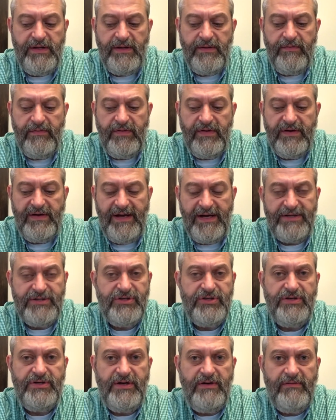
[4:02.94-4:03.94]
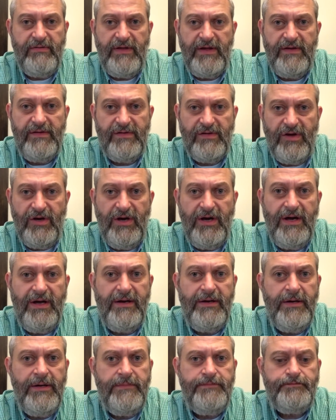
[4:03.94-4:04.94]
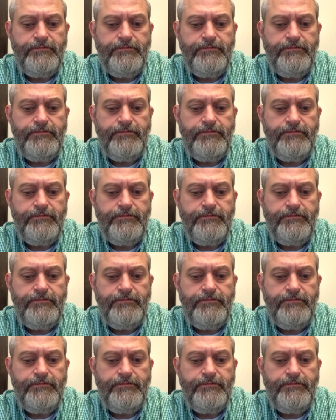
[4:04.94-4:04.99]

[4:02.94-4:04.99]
the texture and everything is good.